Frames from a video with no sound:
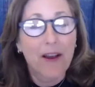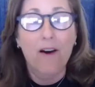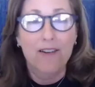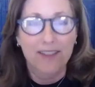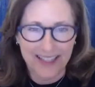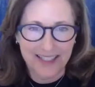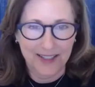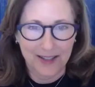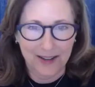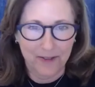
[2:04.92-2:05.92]
we all get
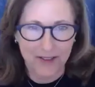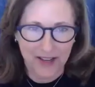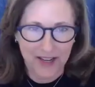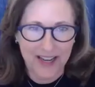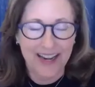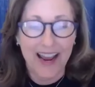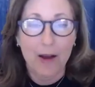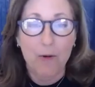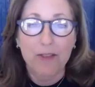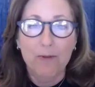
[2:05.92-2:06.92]
to look for the good
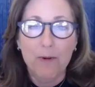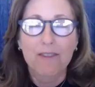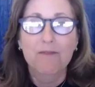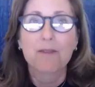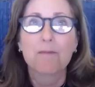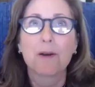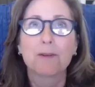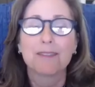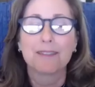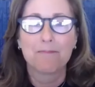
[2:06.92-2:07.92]
with one of the
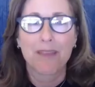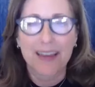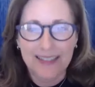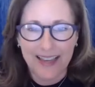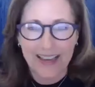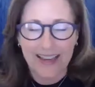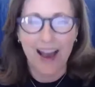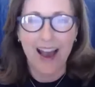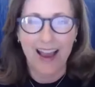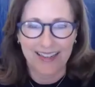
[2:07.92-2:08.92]
most amazing
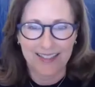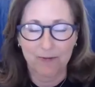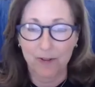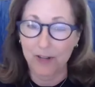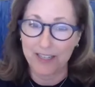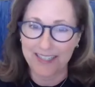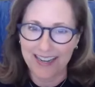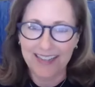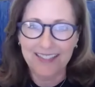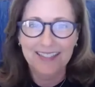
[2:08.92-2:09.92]
guides for
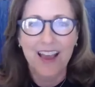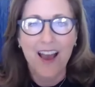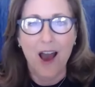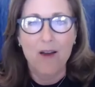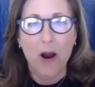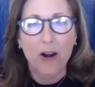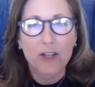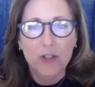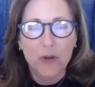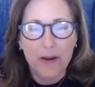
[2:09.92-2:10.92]
goodness. Um, our
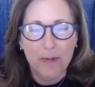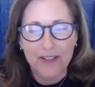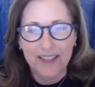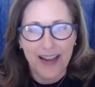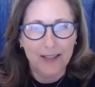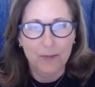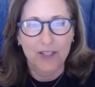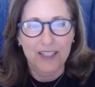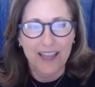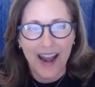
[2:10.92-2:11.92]
Joy Burst
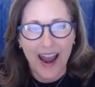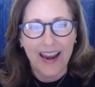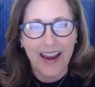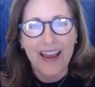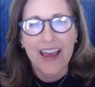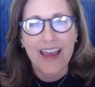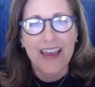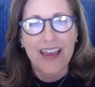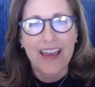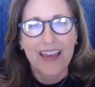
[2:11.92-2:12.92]
expert today
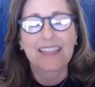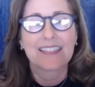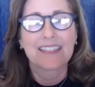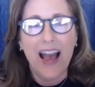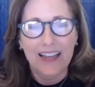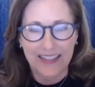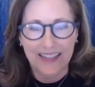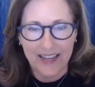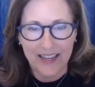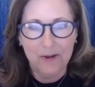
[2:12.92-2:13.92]
is
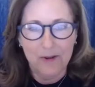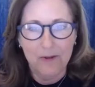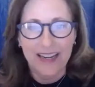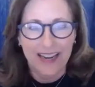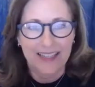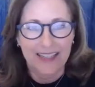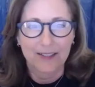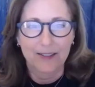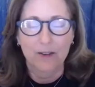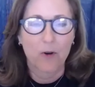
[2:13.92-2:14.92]
exactly who we need
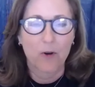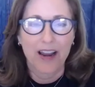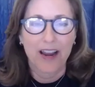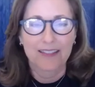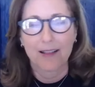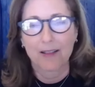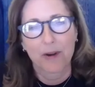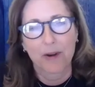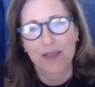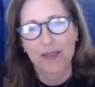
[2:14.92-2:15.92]
to look for and
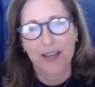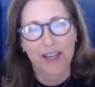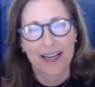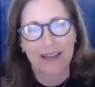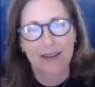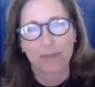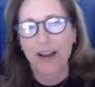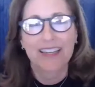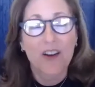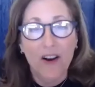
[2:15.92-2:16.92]
celebrate the good.
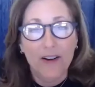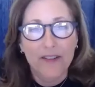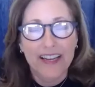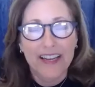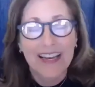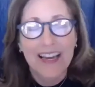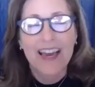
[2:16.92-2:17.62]
Branden Harvey